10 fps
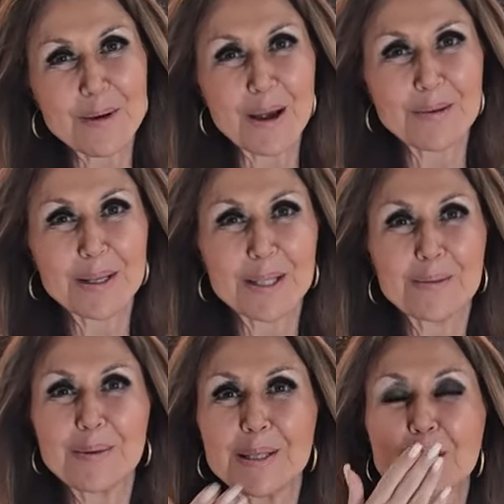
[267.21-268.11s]
my
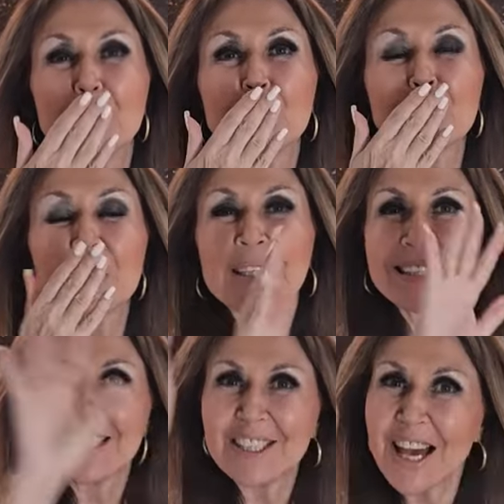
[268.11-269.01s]
recipes.
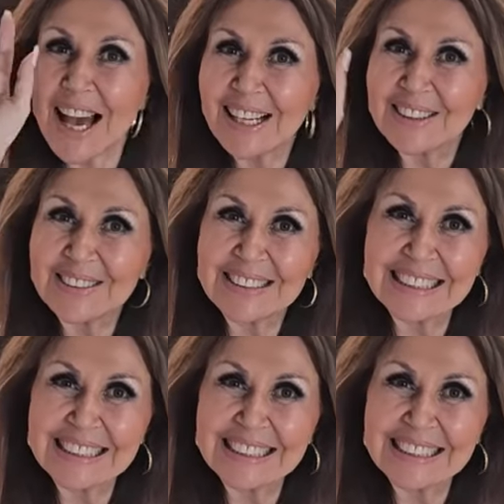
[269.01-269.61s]
Ciao!